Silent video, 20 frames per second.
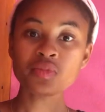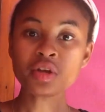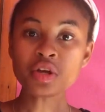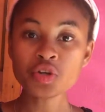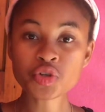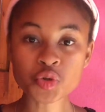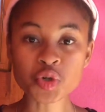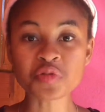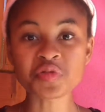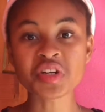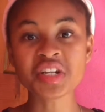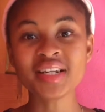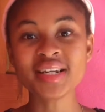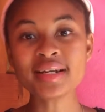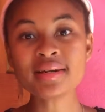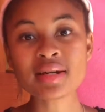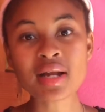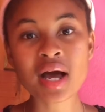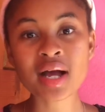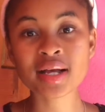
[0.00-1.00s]
So if you
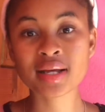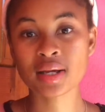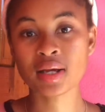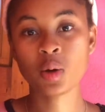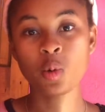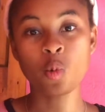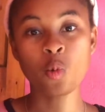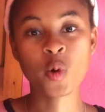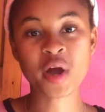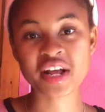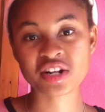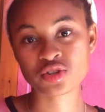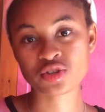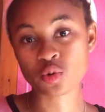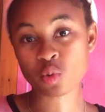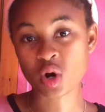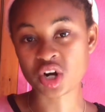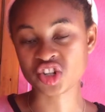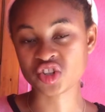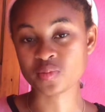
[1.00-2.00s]
did not get to
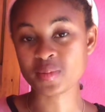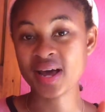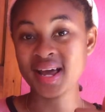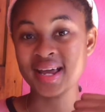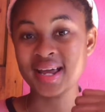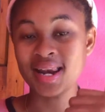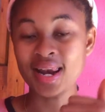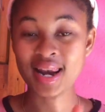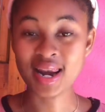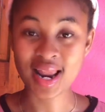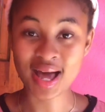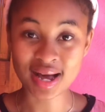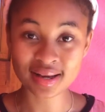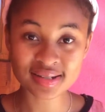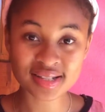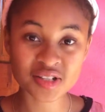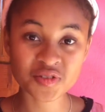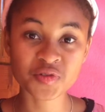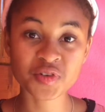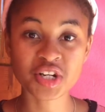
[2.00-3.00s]
watch my
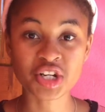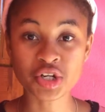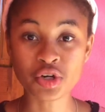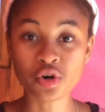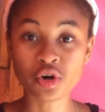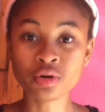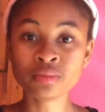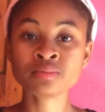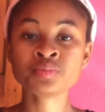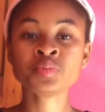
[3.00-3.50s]
last video,